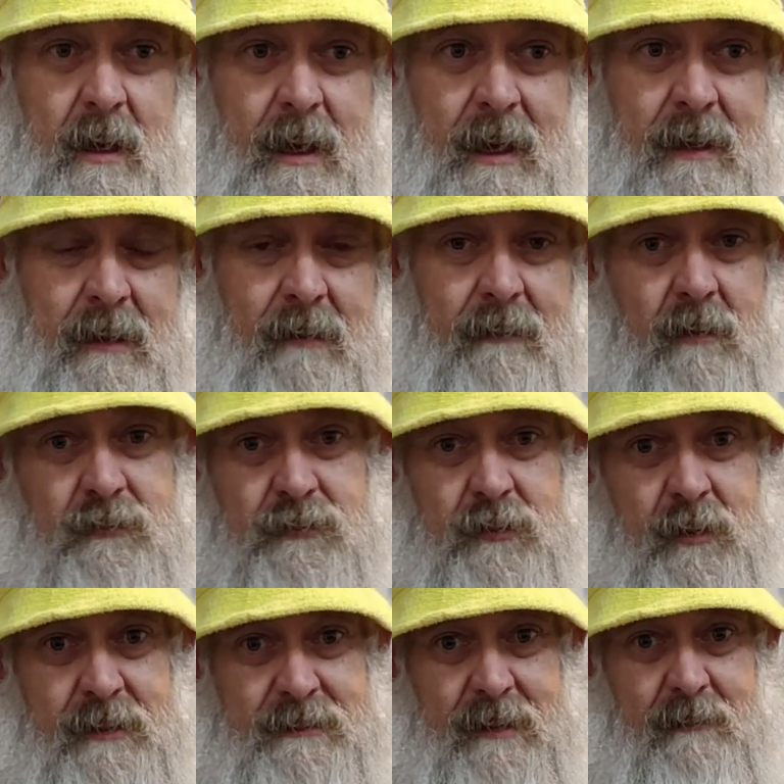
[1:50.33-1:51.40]
And those
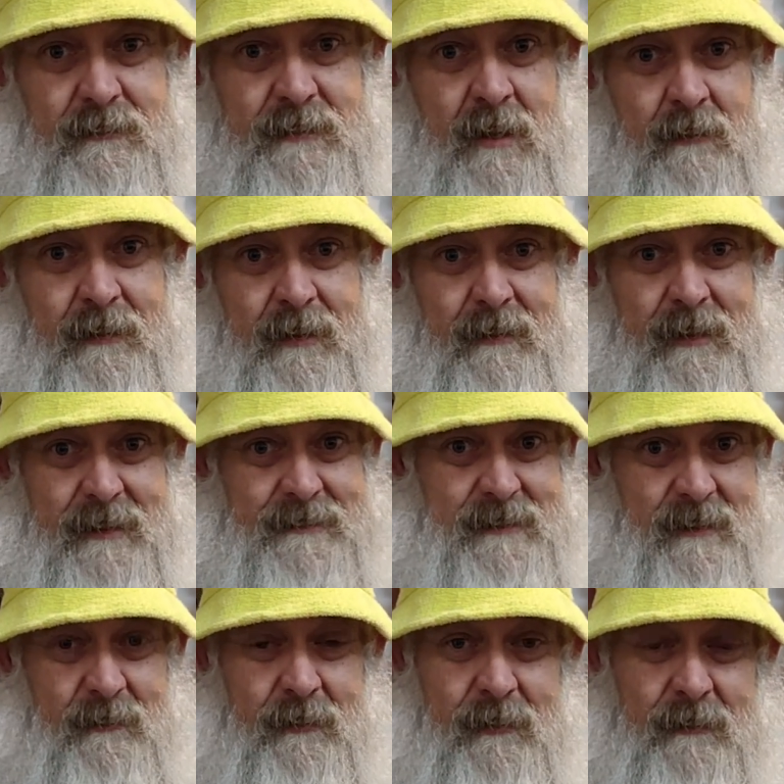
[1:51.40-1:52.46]
strings that was on it, like I
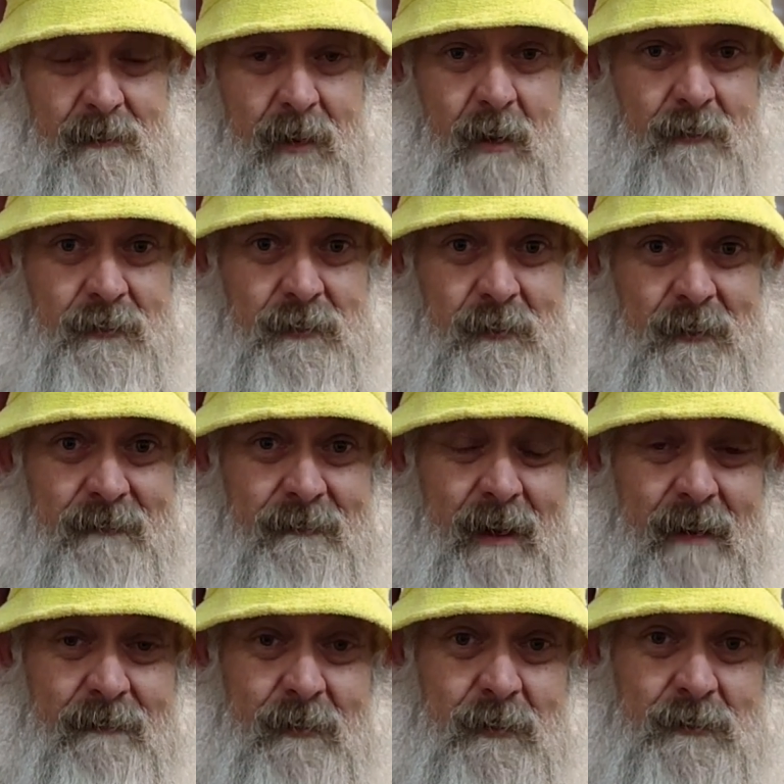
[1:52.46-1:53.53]
said, were over
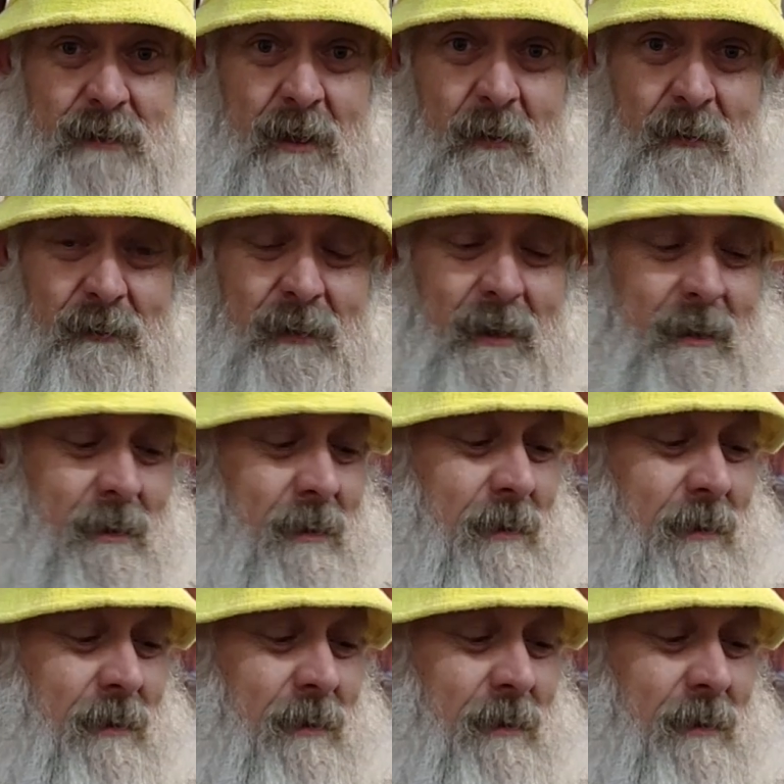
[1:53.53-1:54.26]
25 years old.